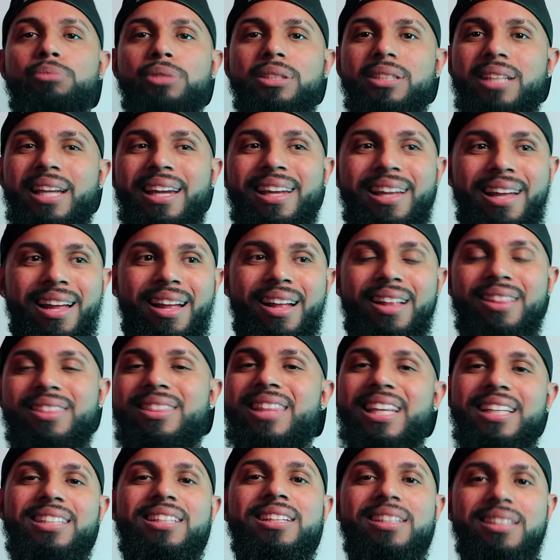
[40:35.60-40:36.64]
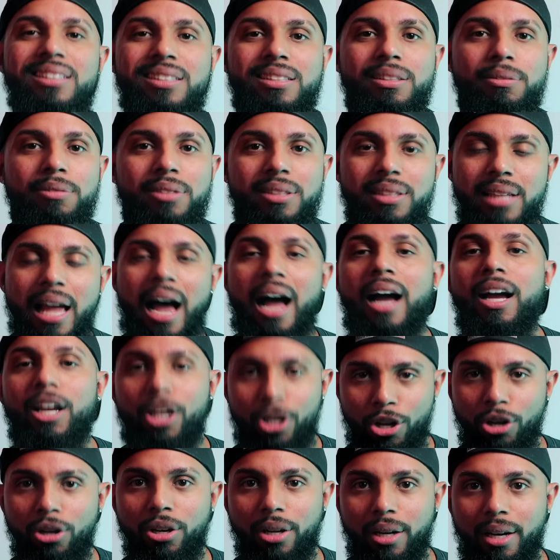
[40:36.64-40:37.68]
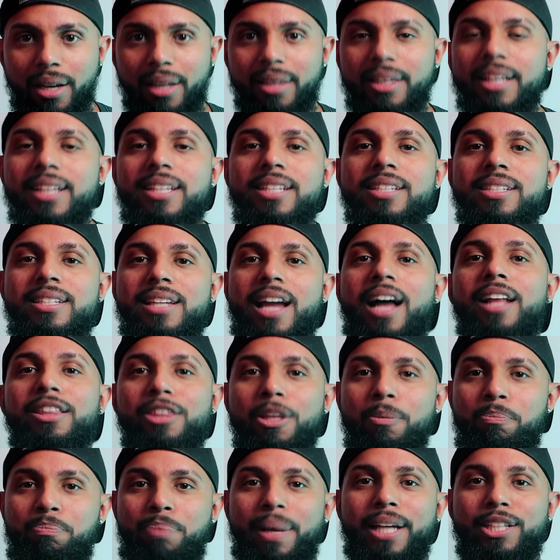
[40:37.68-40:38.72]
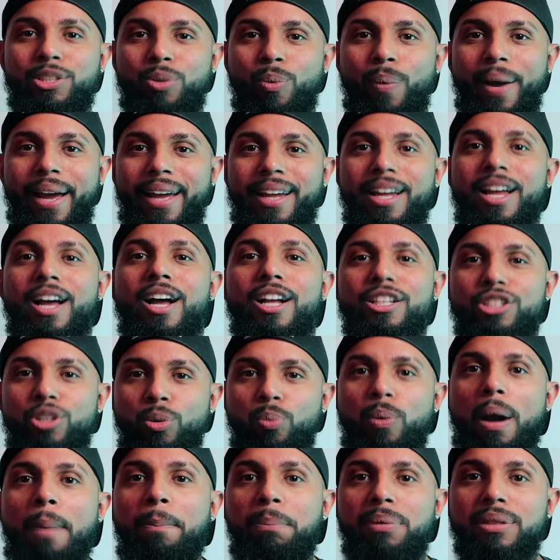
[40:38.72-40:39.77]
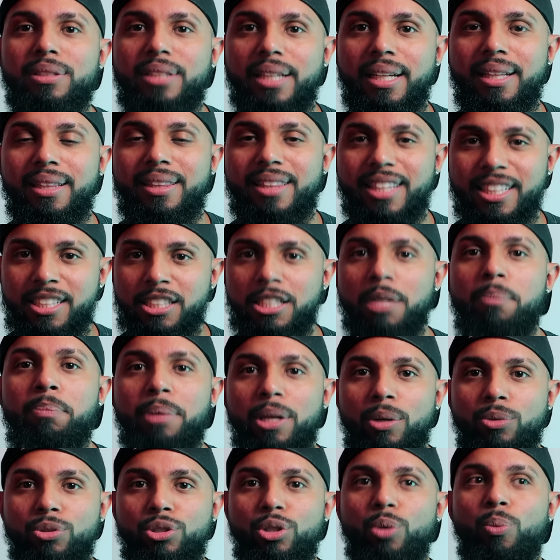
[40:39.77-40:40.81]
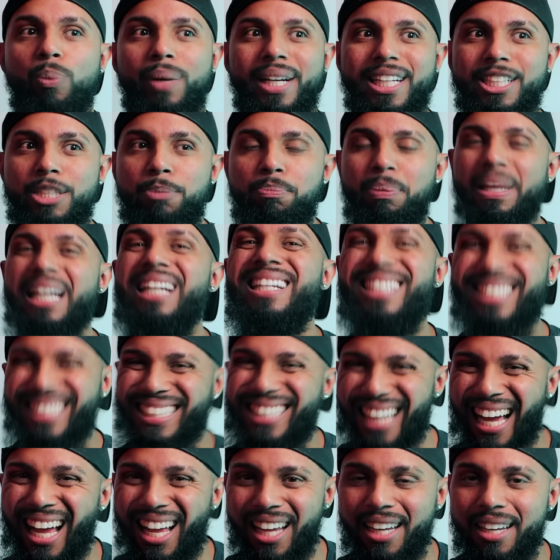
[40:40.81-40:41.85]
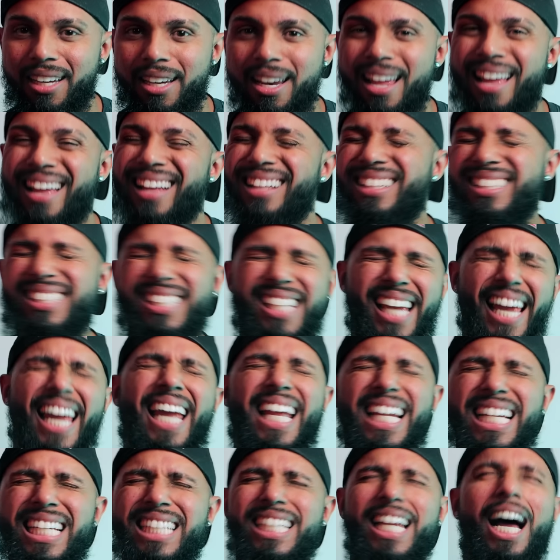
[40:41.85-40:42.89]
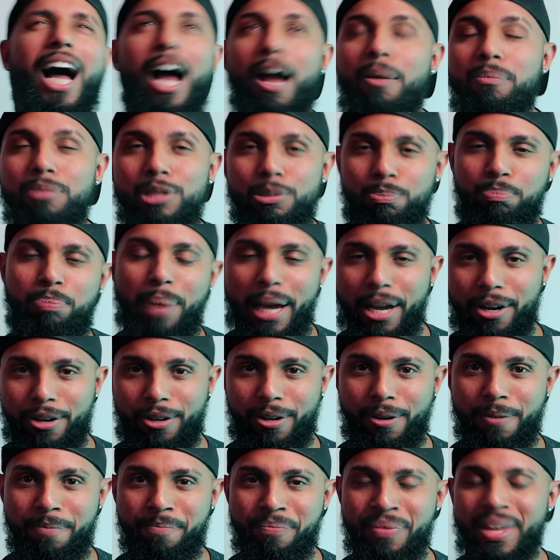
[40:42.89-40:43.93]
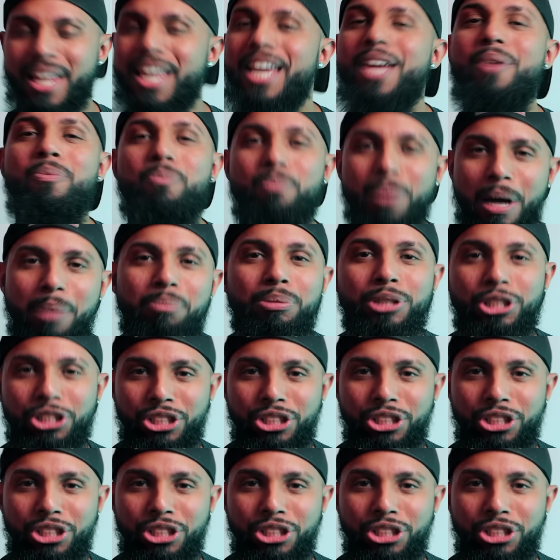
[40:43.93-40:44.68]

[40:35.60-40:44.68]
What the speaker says: I'm just like, this is not good. This is not the best way to represent the symbiote suit when it's been done 10 times better in Web of